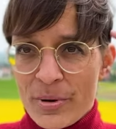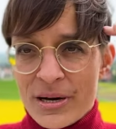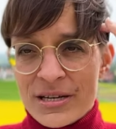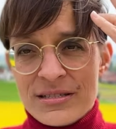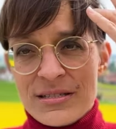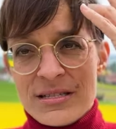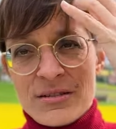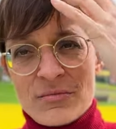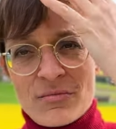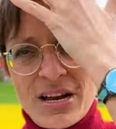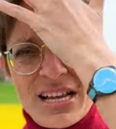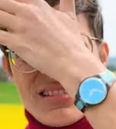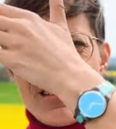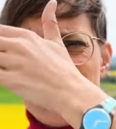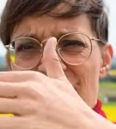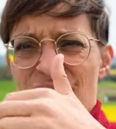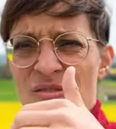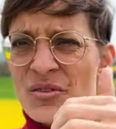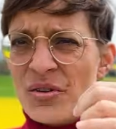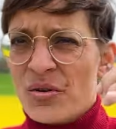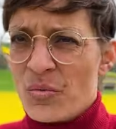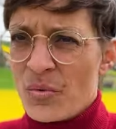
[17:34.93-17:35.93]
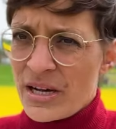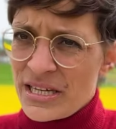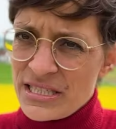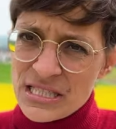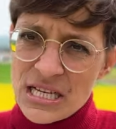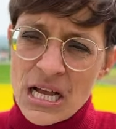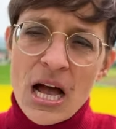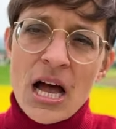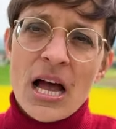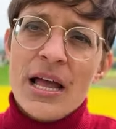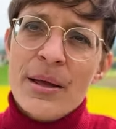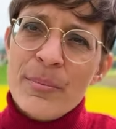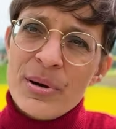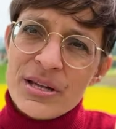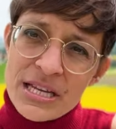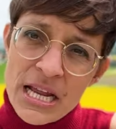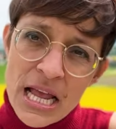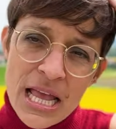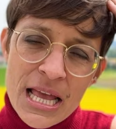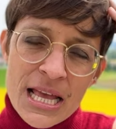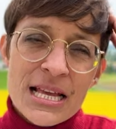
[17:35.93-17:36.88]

but the rents are quite high, but